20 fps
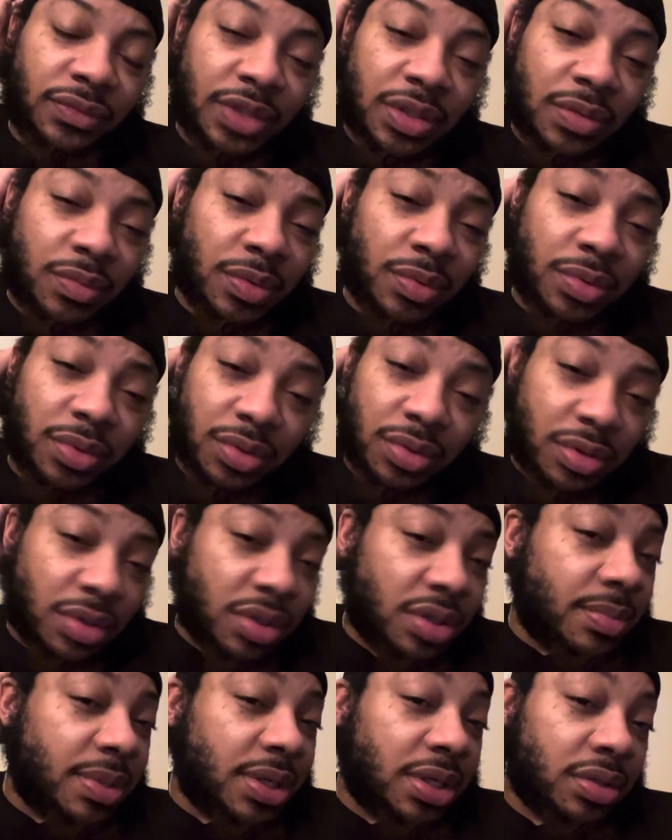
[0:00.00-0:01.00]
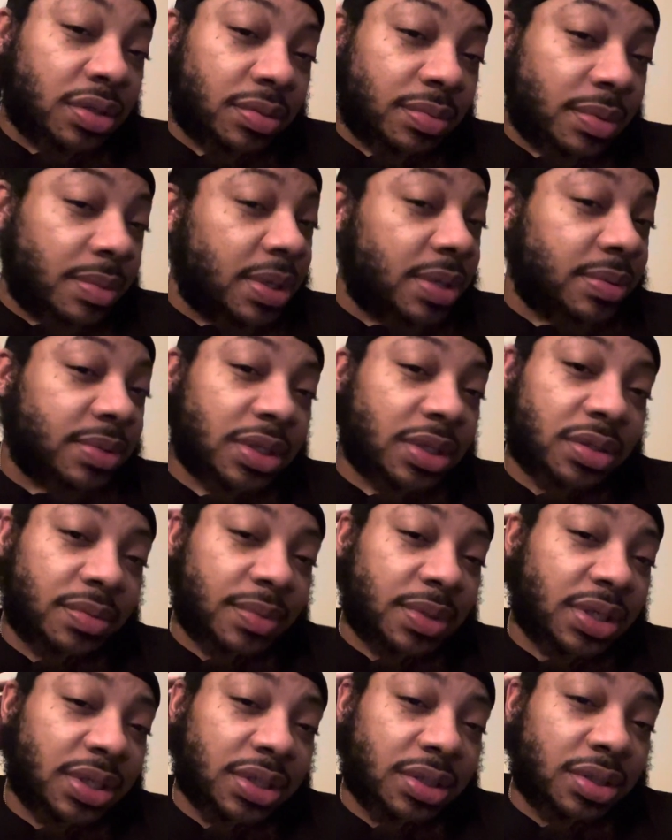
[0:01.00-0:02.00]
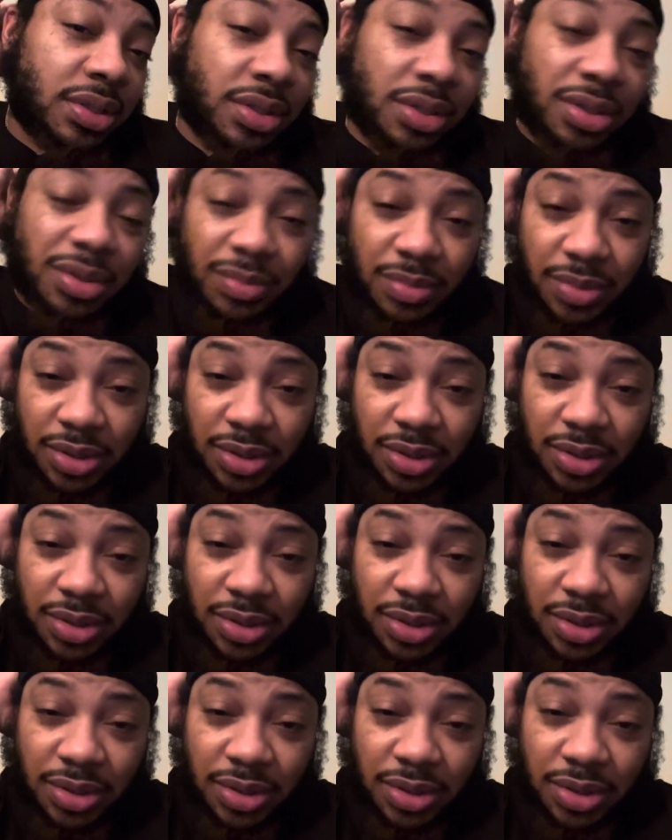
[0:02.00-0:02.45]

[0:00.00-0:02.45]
we was all in my house, my mom's house, my cousins, my